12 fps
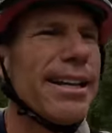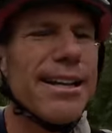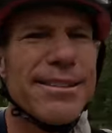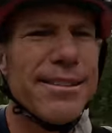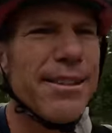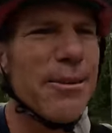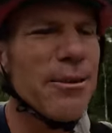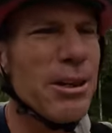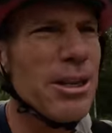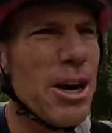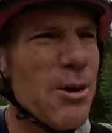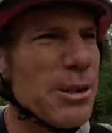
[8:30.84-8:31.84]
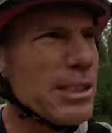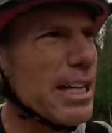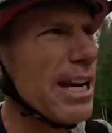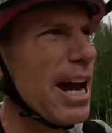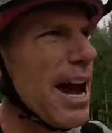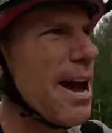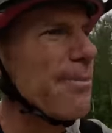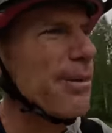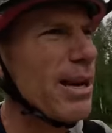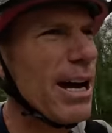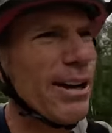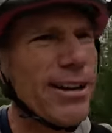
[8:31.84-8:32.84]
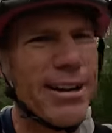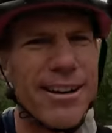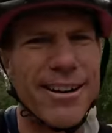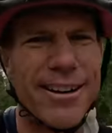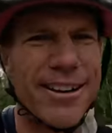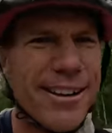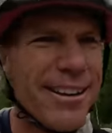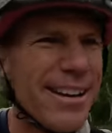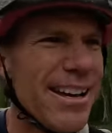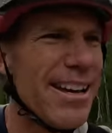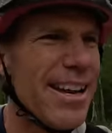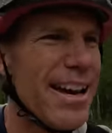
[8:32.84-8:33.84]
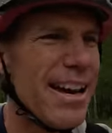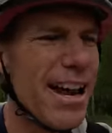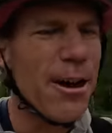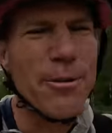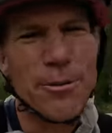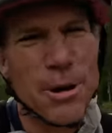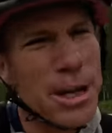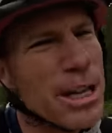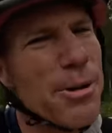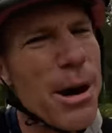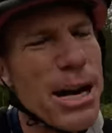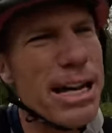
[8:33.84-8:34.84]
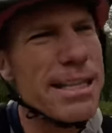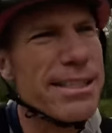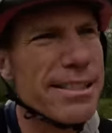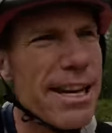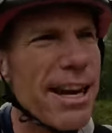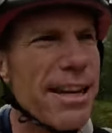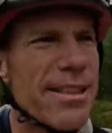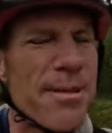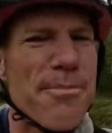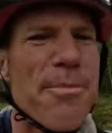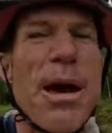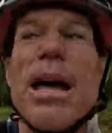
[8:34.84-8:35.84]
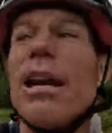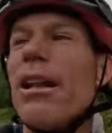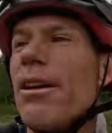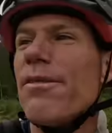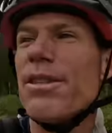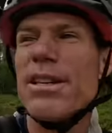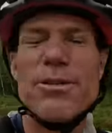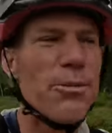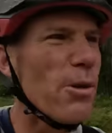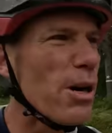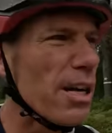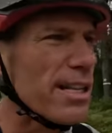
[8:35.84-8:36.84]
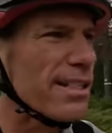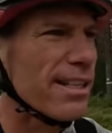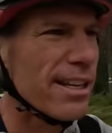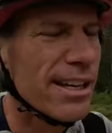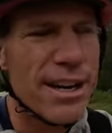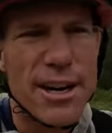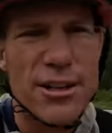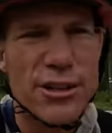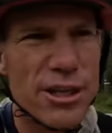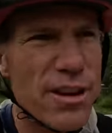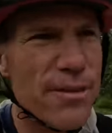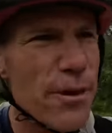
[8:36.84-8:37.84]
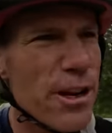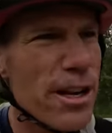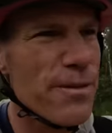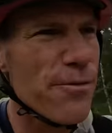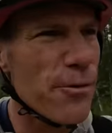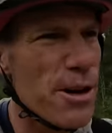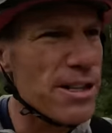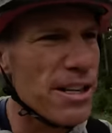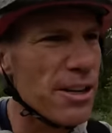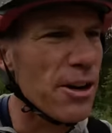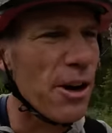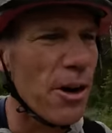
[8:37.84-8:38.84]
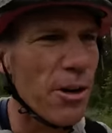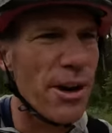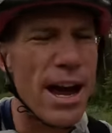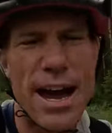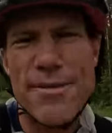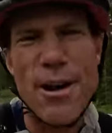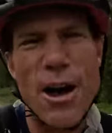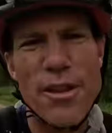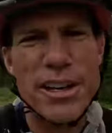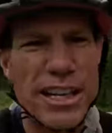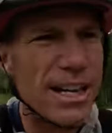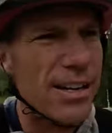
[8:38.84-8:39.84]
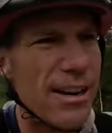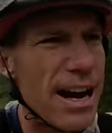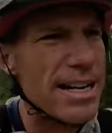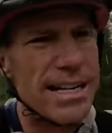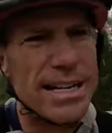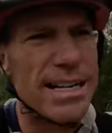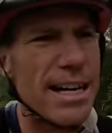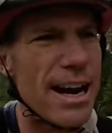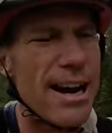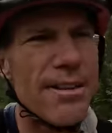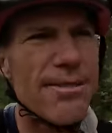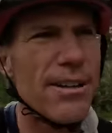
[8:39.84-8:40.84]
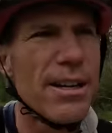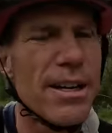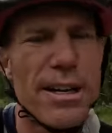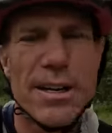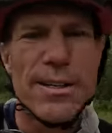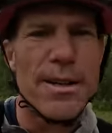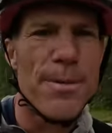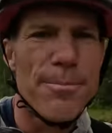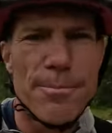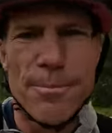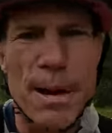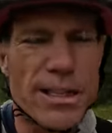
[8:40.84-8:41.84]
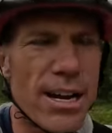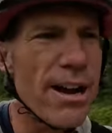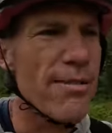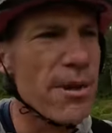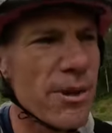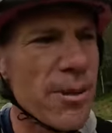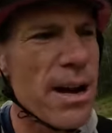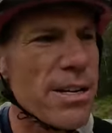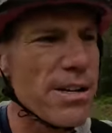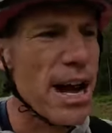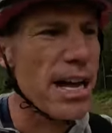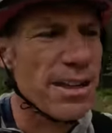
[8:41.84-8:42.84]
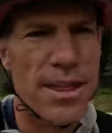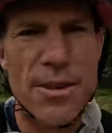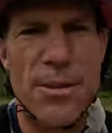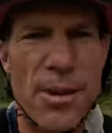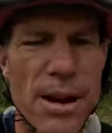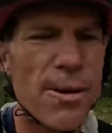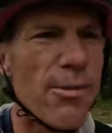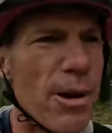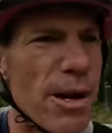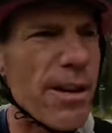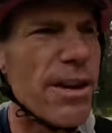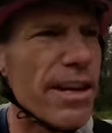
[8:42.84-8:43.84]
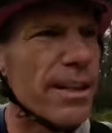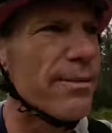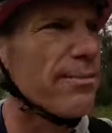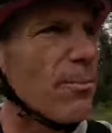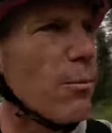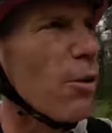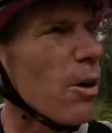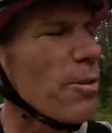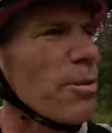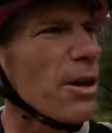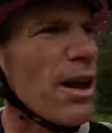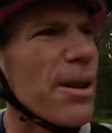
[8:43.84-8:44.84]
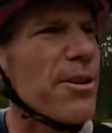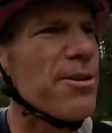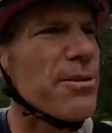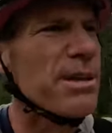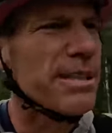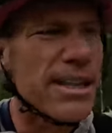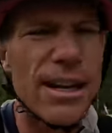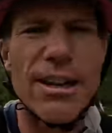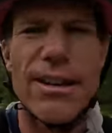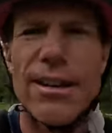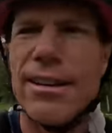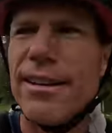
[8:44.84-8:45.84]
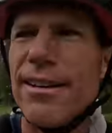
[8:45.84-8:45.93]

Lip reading: because you don't really know what's gonna happen out here. And I don't really want to get stuck in the middle of these woods, shivering and freezing cold. I have all the gear I need. I have a much heavier rain jacket than the one I'm wearing and warm clothes, but still,